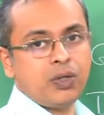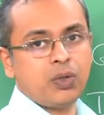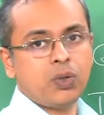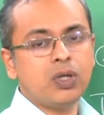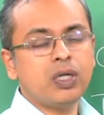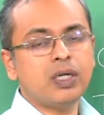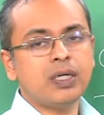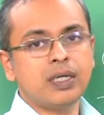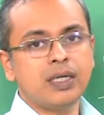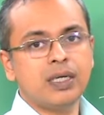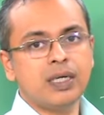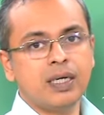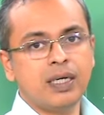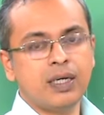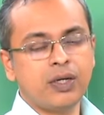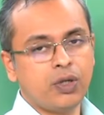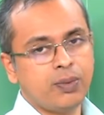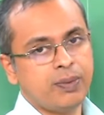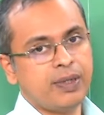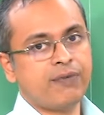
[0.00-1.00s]
your
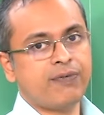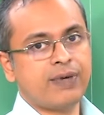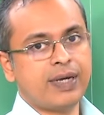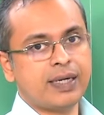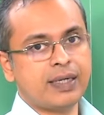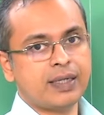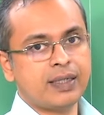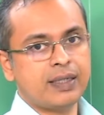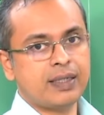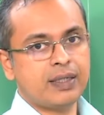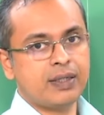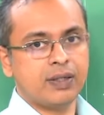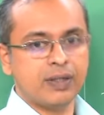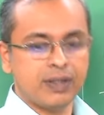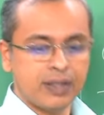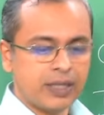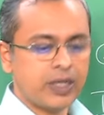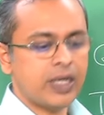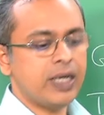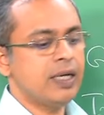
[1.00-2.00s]
humidifier,
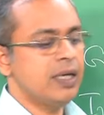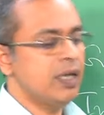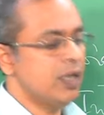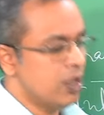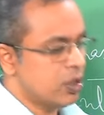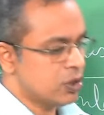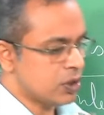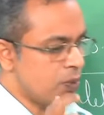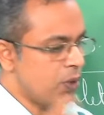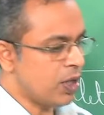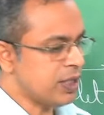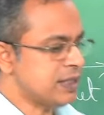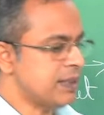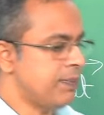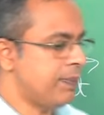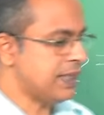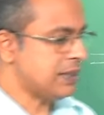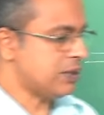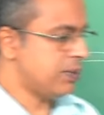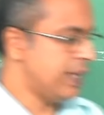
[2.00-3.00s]
okay. So, what is the
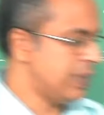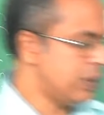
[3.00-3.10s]
best way